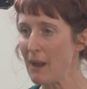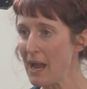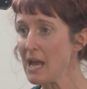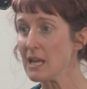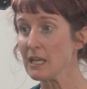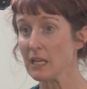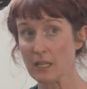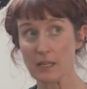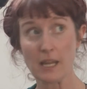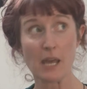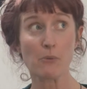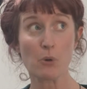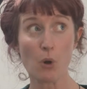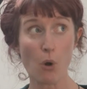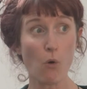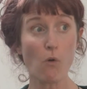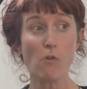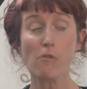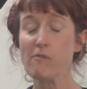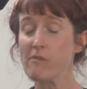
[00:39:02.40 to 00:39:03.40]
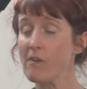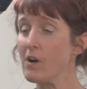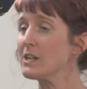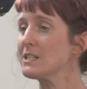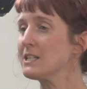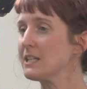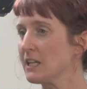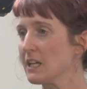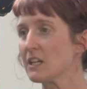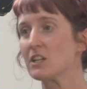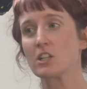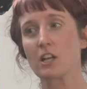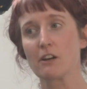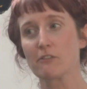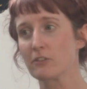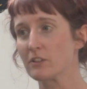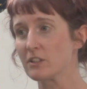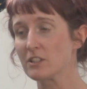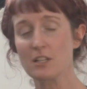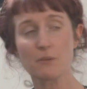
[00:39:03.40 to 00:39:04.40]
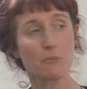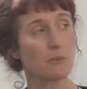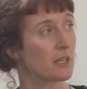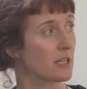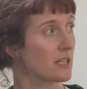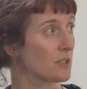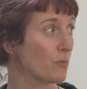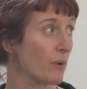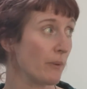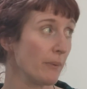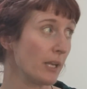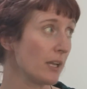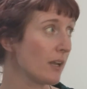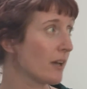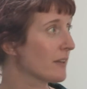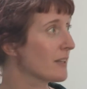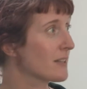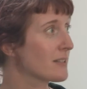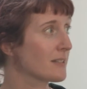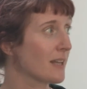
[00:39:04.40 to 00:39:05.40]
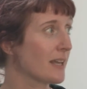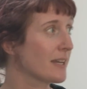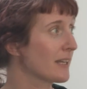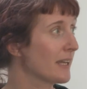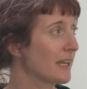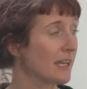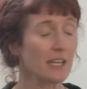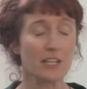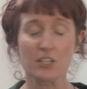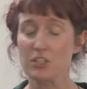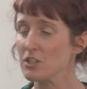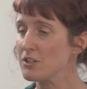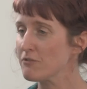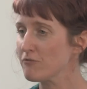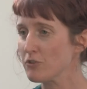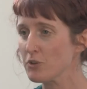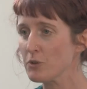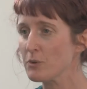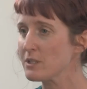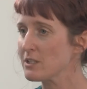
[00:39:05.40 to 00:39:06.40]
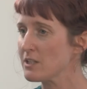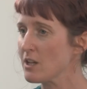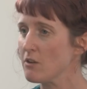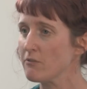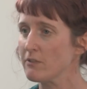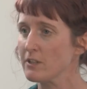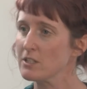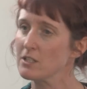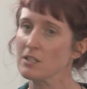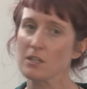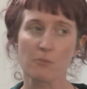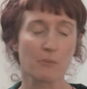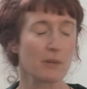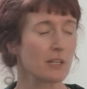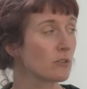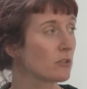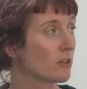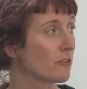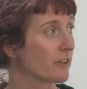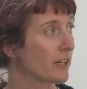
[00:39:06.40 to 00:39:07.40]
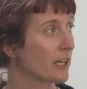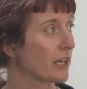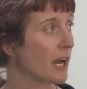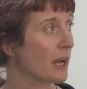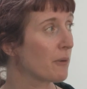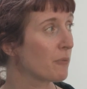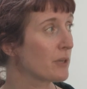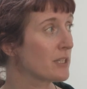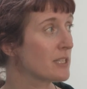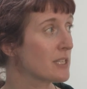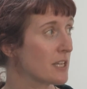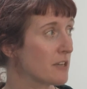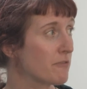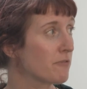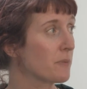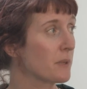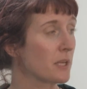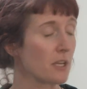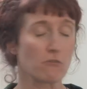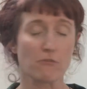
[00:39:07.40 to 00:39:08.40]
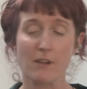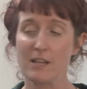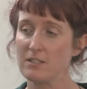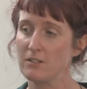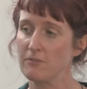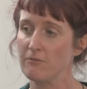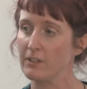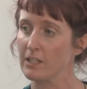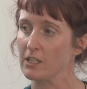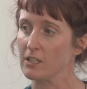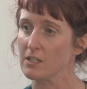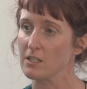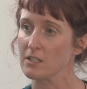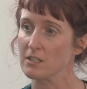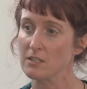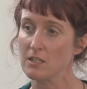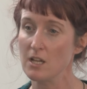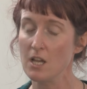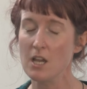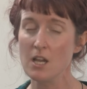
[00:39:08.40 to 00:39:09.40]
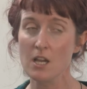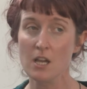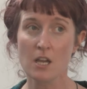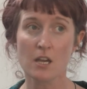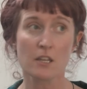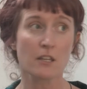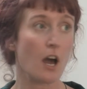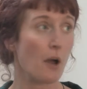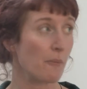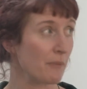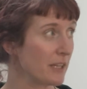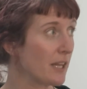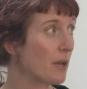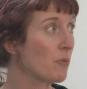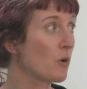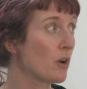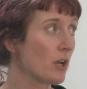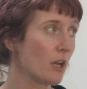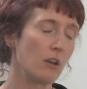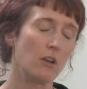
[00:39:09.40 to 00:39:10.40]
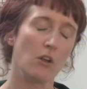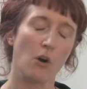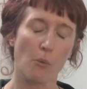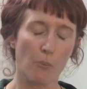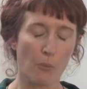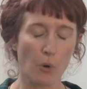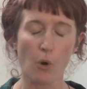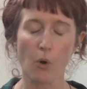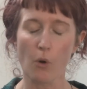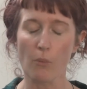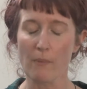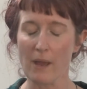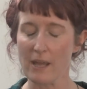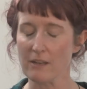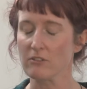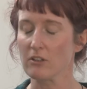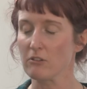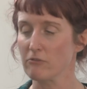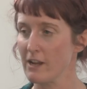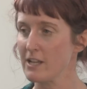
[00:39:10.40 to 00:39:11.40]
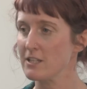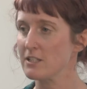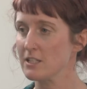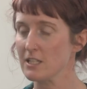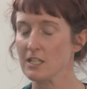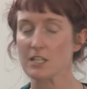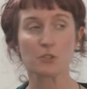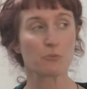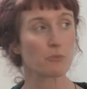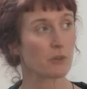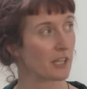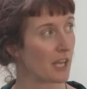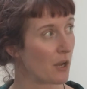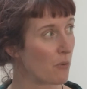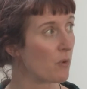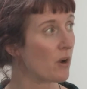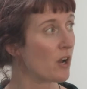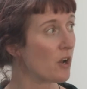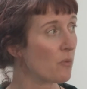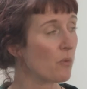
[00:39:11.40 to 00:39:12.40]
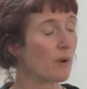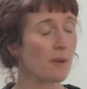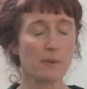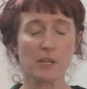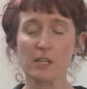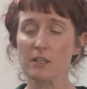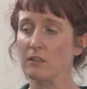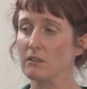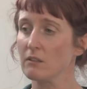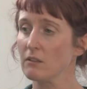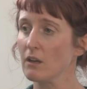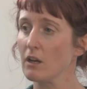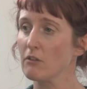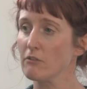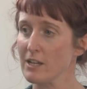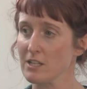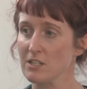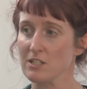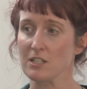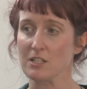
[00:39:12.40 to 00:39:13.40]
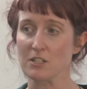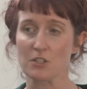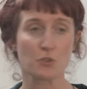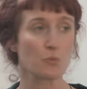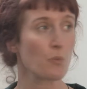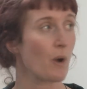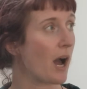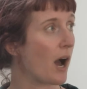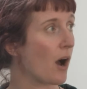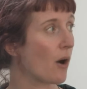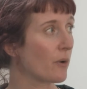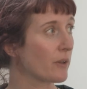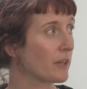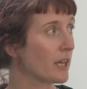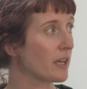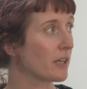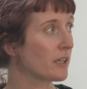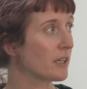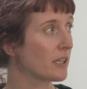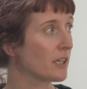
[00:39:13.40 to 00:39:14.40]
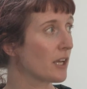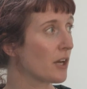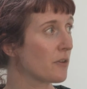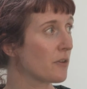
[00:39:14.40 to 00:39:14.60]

men, and they were all fighting each other. And some of these women, like this lady here, just threw herself into the middle of it. And we see from the arrest figures, I mean, there were a lot more men arrested, but there were women arrested as well, and they